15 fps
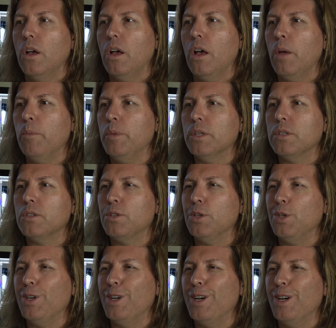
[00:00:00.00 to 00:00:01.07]
miss
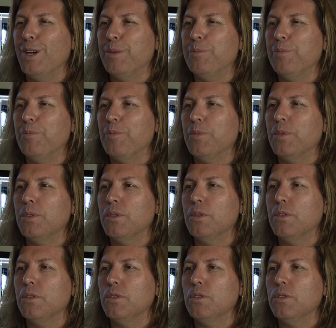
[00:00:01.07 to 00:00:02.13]
the,
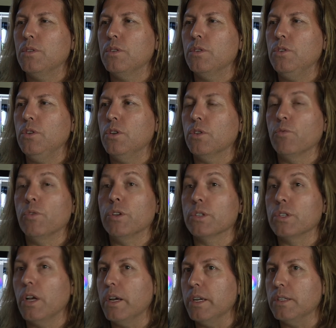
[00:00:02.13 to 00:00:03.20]
the real
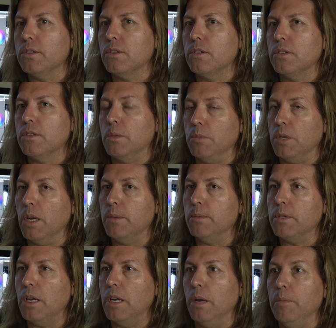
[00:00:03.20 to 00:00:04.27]
science sometimes,
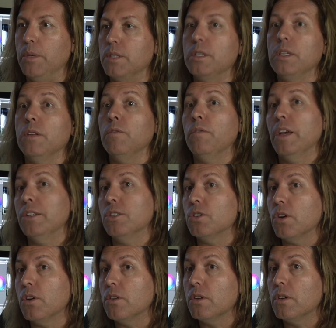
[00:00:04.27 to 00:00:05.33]
and I miss the
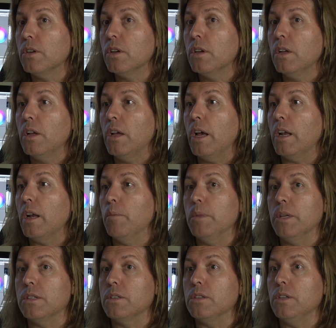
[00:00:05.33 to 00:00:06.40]
adventure, and I
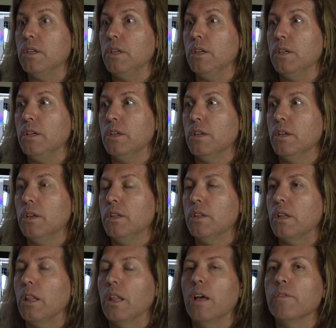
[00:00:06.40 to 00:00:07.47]
miss the
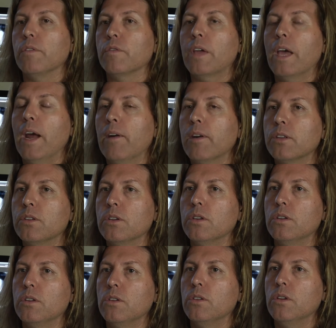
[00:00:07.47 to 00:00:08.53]
love of character.
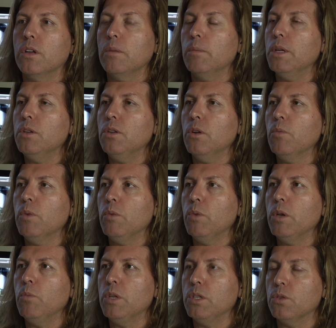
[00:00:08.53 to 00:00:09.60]
And I mean,
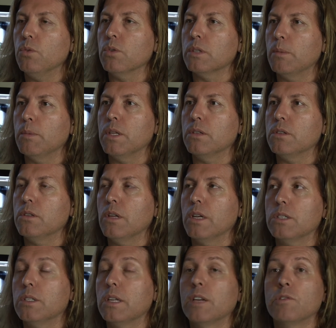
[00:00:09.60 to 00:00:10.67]
we saw some of this in like
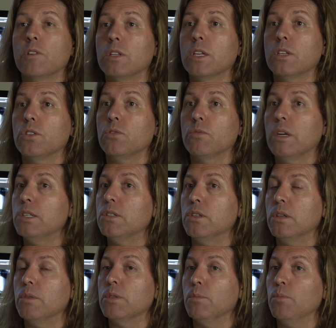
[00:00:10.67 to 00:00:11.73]
Star Trek: Next Generation.
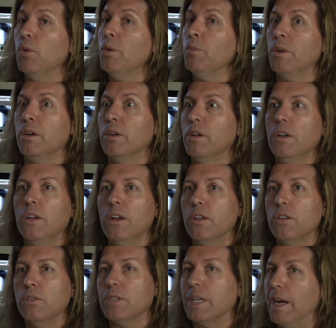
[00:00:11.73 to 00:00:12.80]
There was a point where
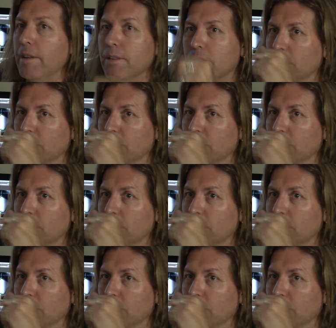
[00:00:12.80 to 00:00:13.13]
those characters